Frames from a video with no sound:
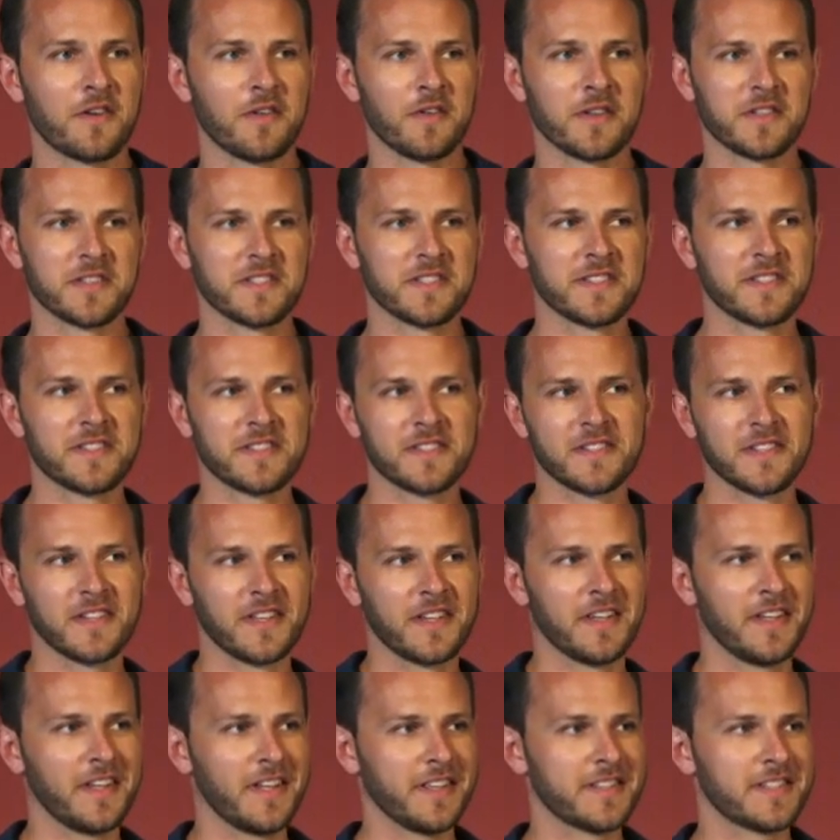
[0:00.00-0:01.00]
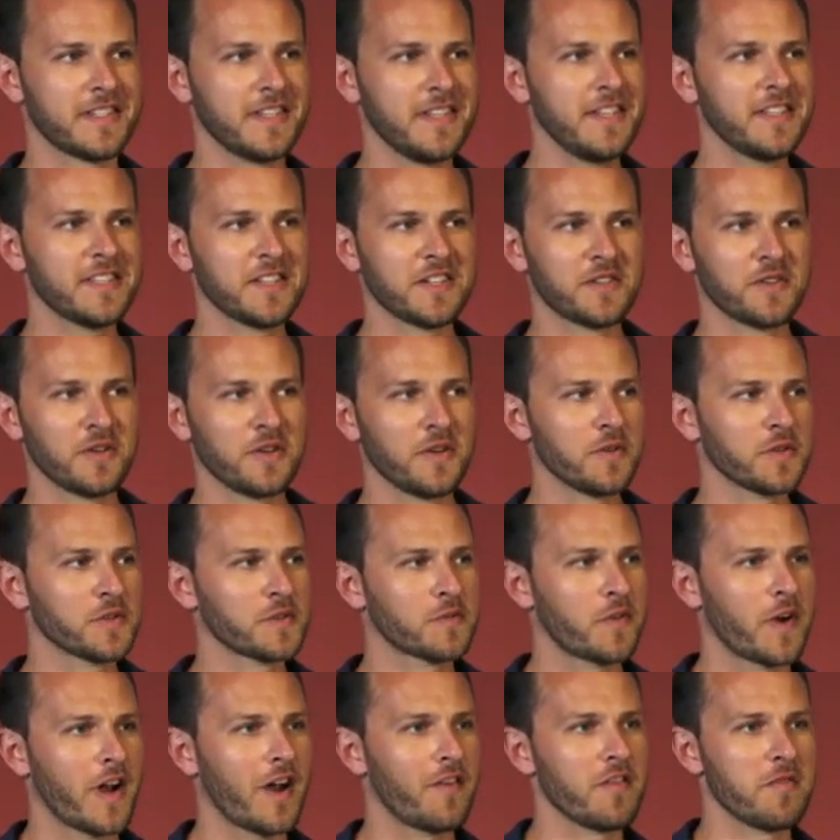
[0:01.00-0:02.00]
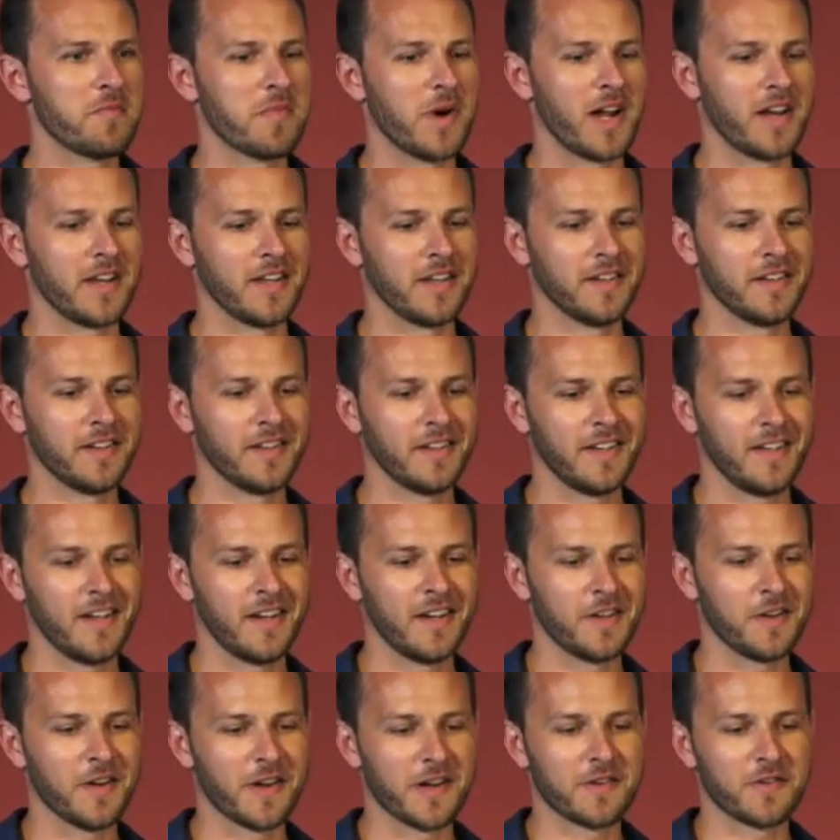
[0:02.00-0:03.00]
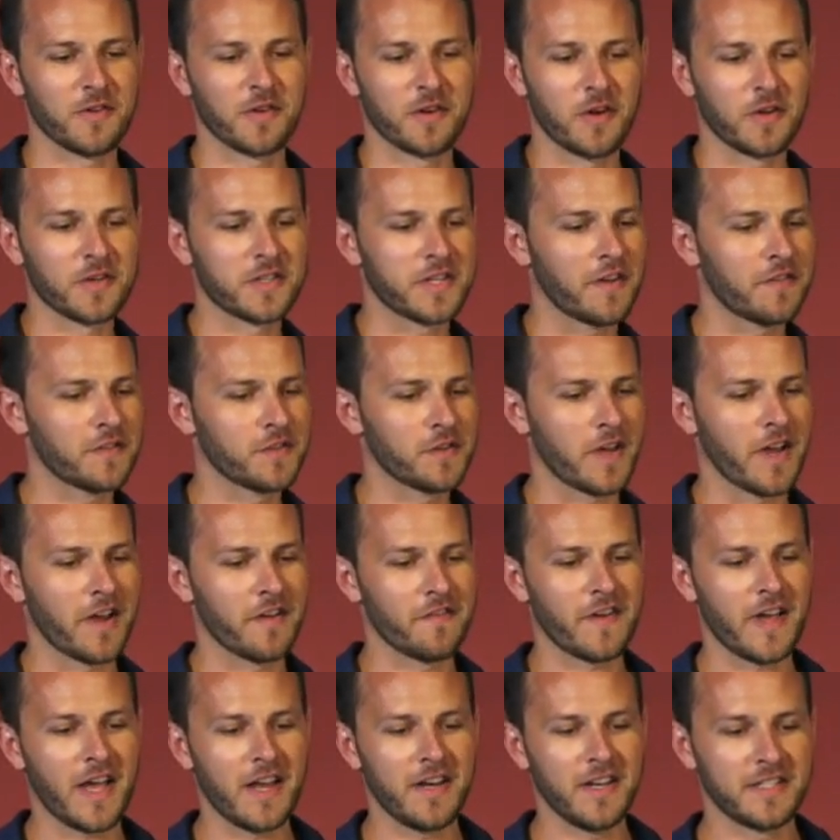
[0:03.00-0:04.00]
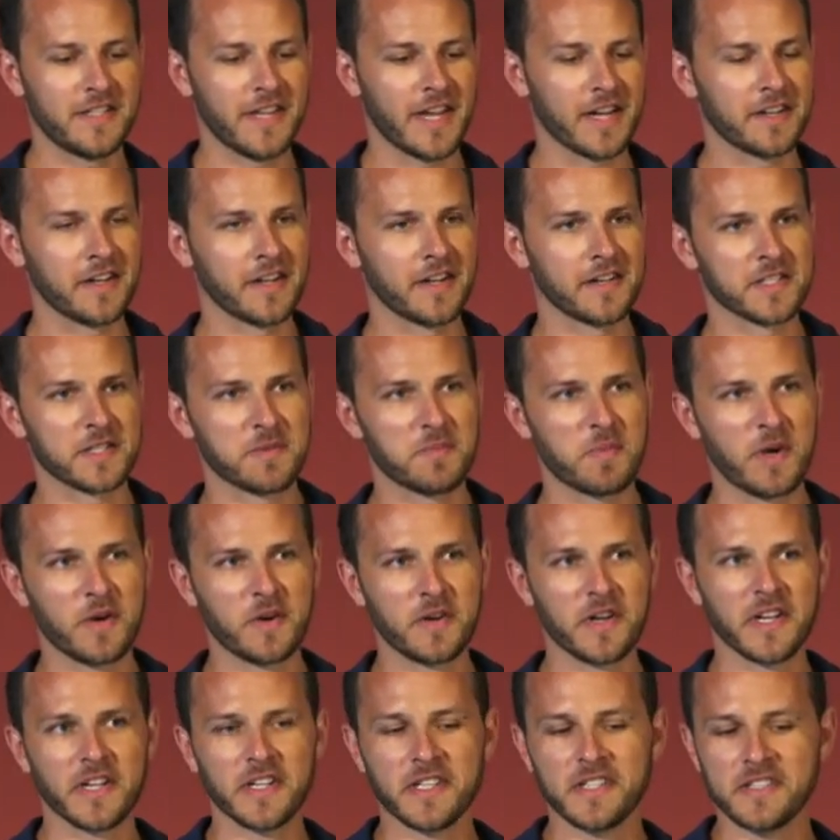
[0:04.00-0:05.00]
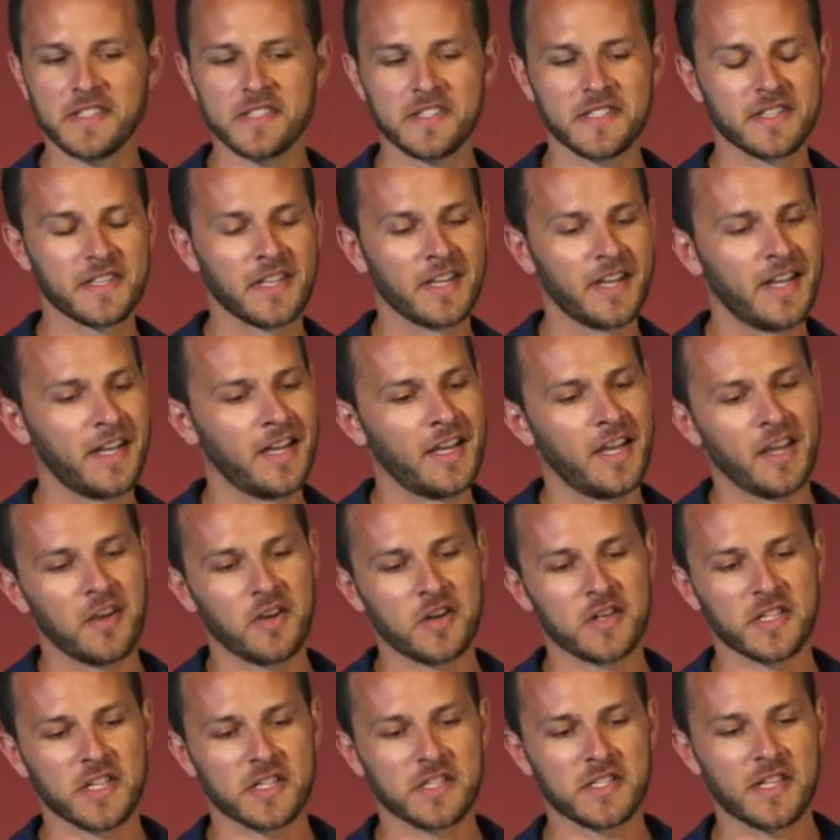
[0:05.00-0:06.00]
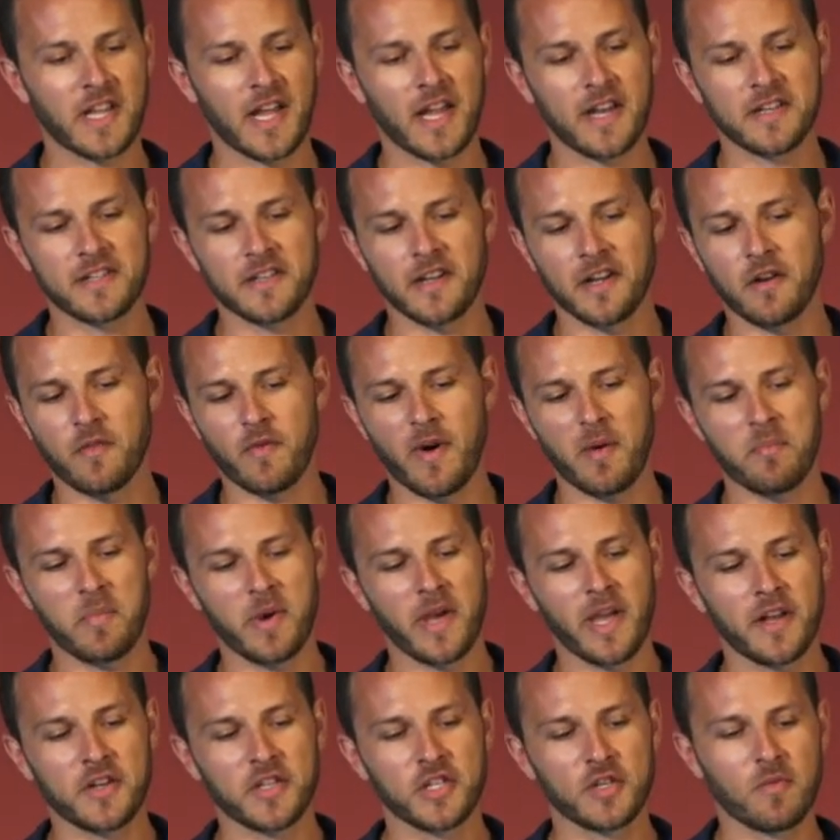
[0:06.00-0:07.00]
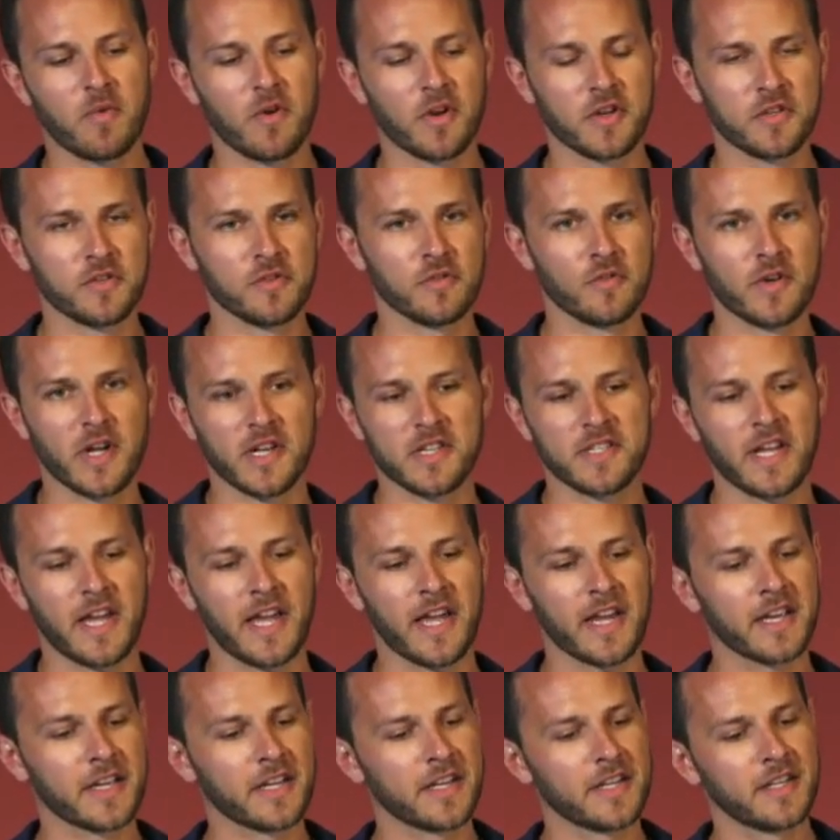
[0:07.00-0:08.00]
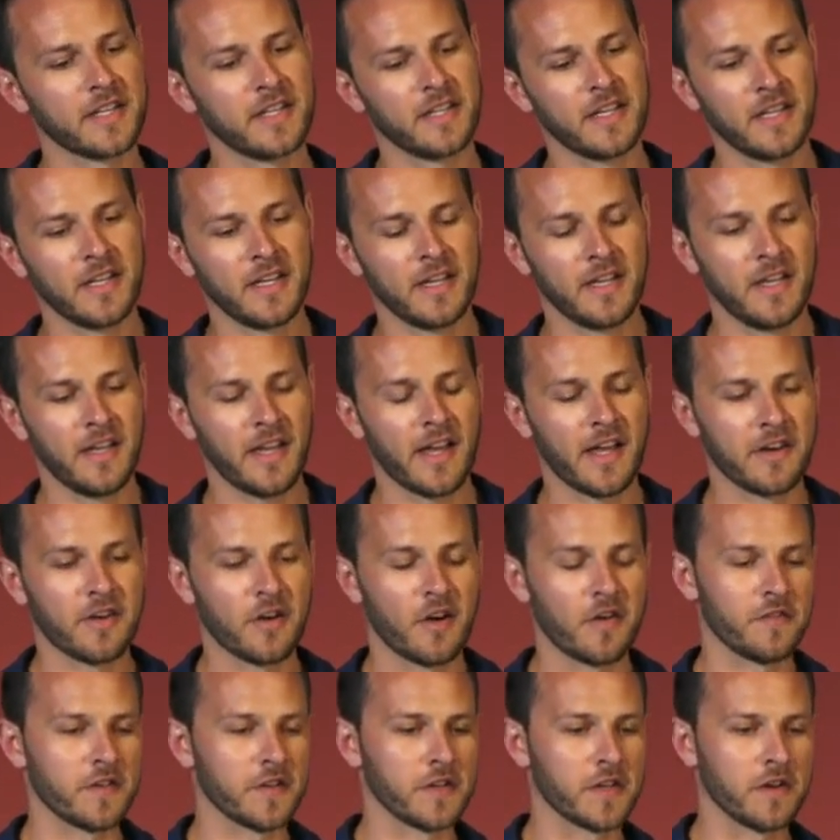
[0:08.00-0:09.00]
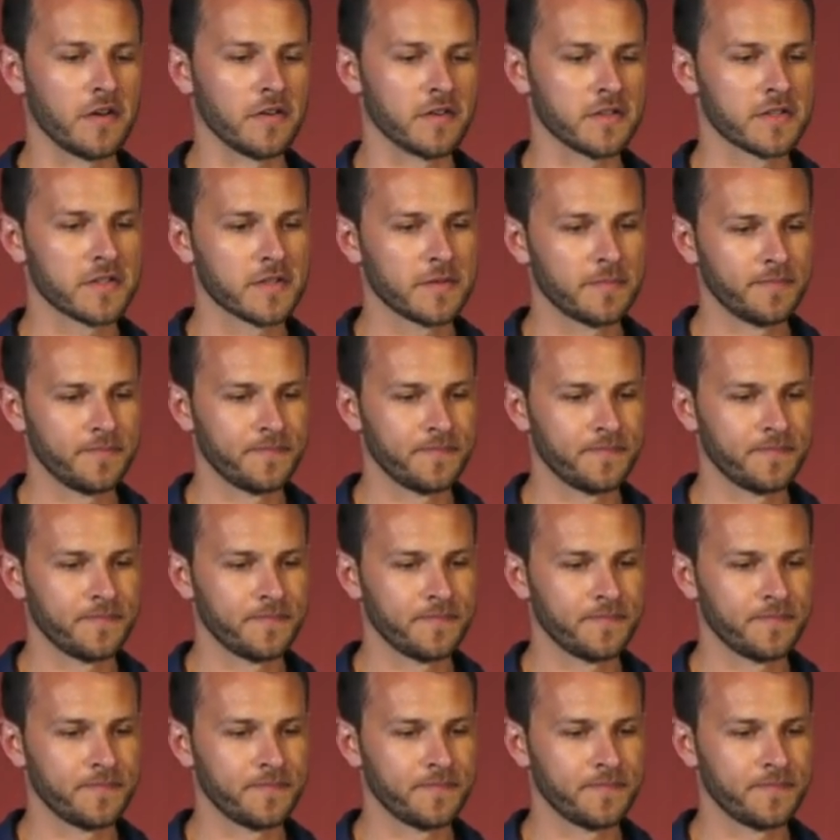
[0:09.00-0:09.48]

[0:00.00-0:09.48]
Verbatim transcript: it's, it's easy to use for everybody. You, don't have to have any technical experience, you just enter the web page you want to attack, and off it goes.